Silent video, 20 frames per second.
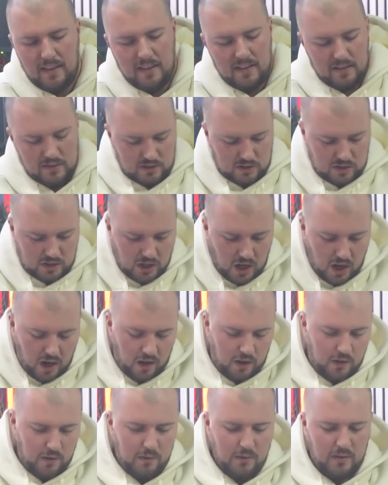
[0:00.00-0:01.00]

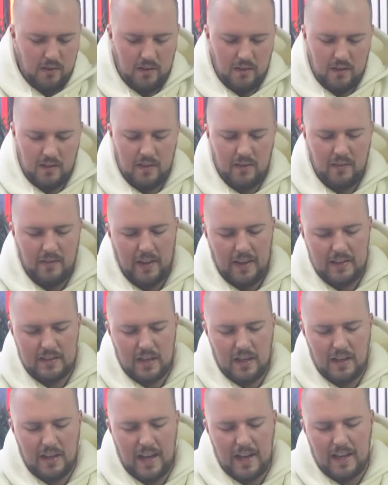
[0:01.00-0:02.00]
so it's a
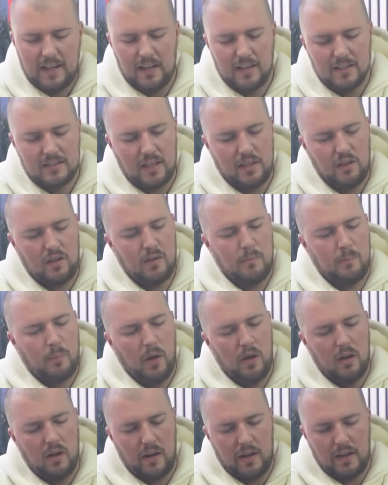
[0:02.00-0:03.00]
necklace that you can
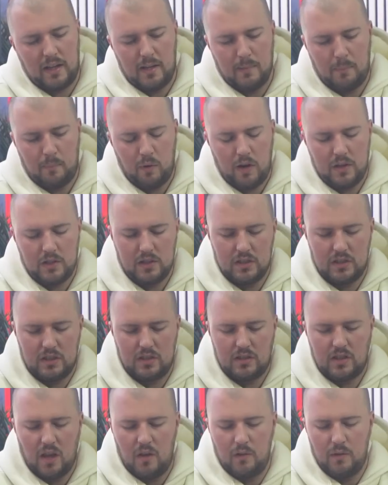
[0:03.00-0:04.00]
put like your precious
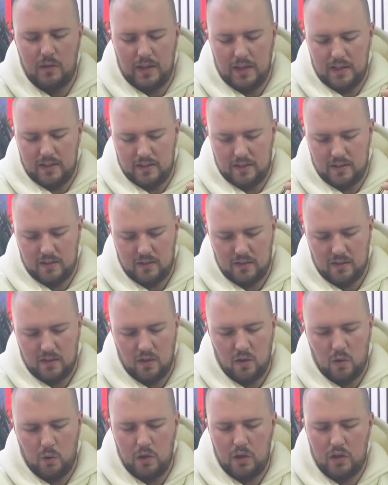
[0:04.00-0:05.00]
stone in,
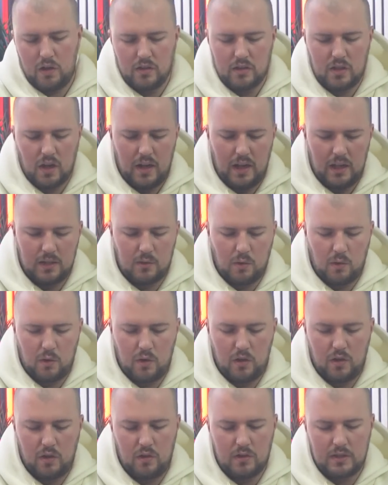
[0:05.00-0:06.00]
or you can turn it into, or you
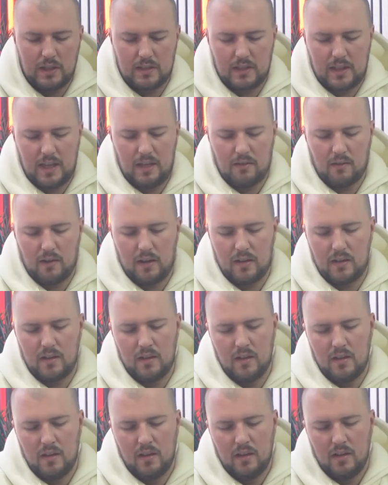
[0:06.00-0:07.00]
can use that as a key ring.
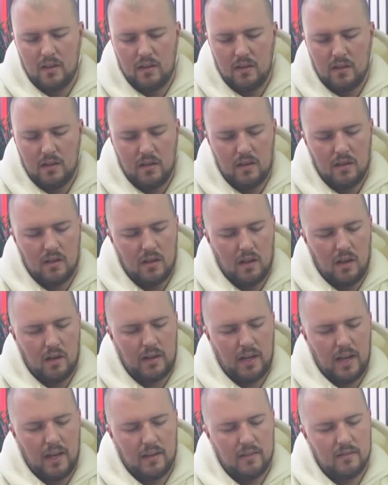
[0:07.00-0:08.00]

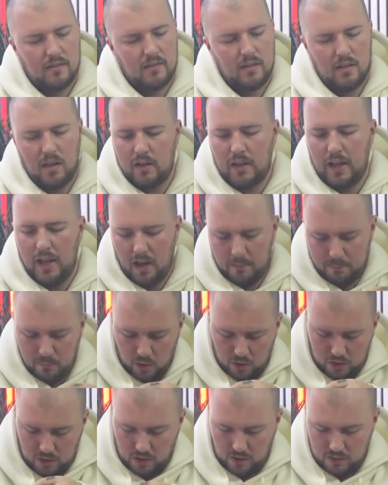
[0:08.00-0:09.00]
Okay, I'm not
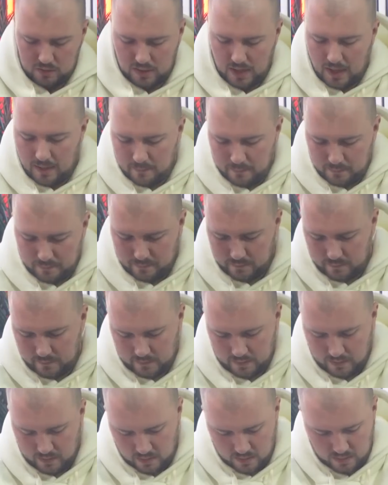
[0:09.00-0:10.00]
going to use that.
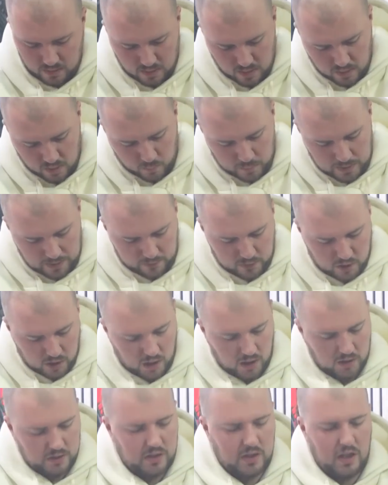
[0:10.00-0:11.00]
We have
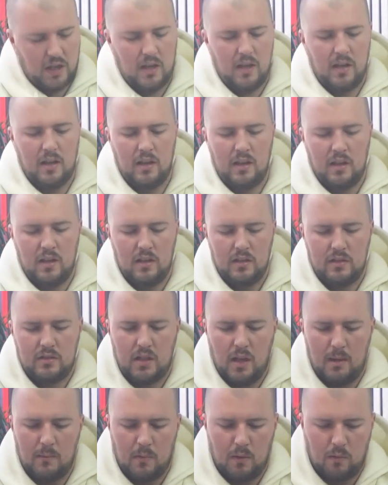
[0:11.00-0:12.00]
got
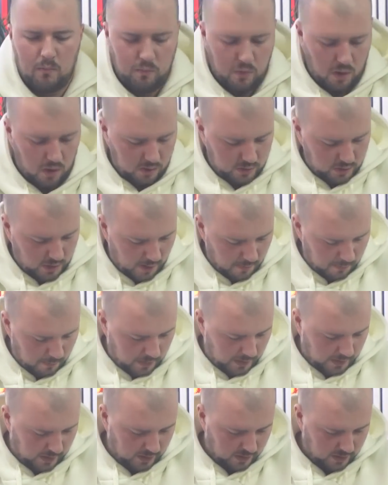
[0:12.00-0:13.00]
some rock
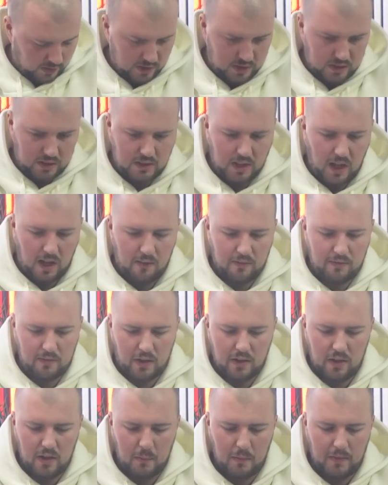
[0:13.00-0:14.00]
tumbling stuff. I
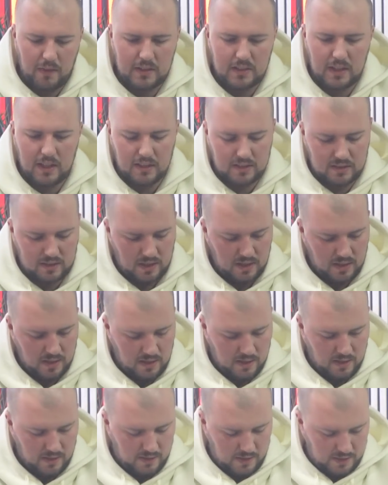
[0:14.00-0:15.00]
don't know what this is.
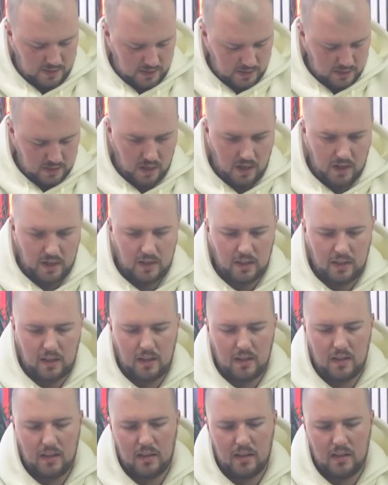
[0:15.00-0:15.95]
This is like,